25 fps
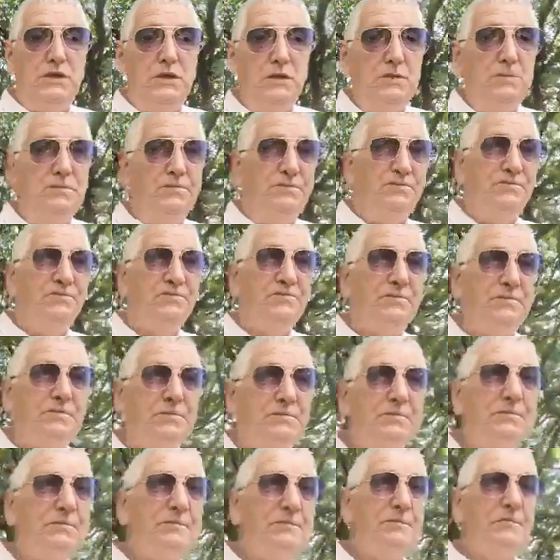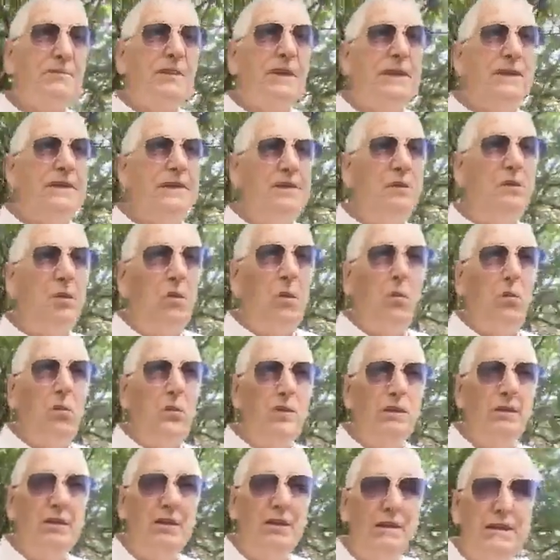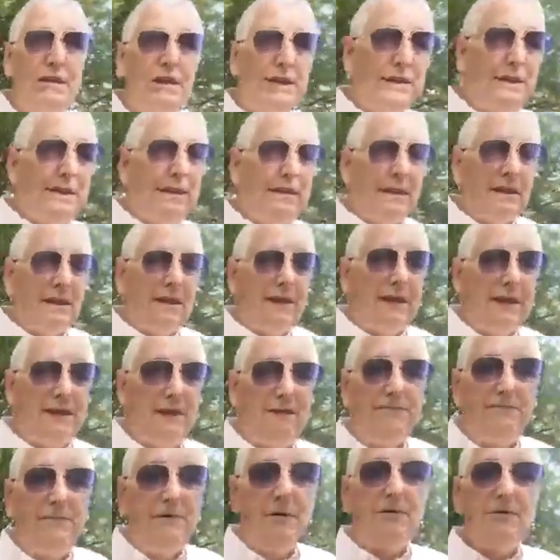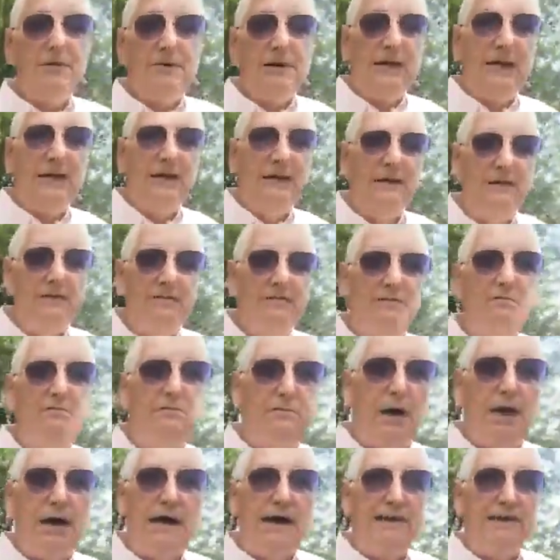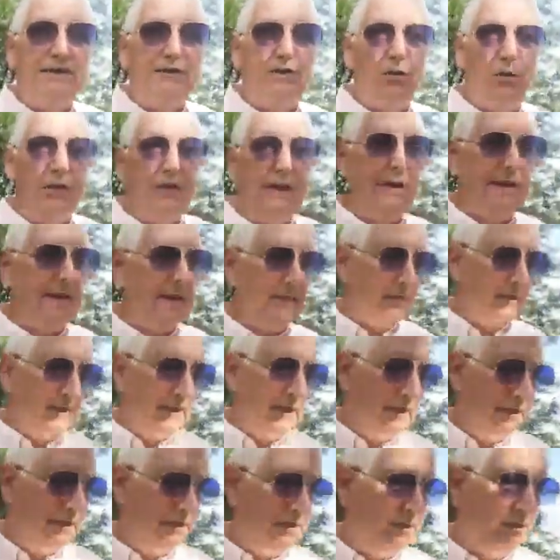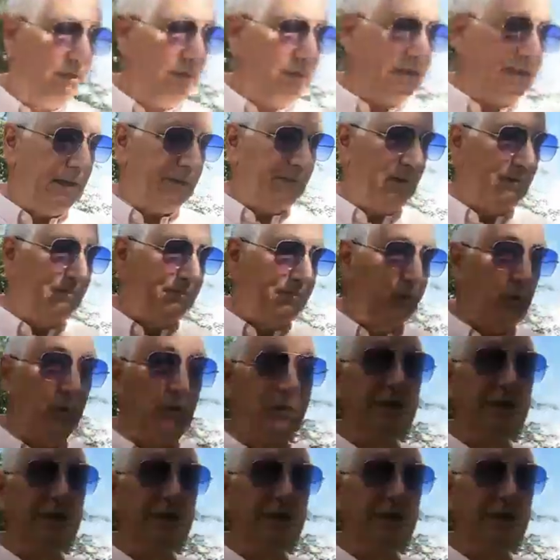we do, you'll see my joining link with that, and you can come on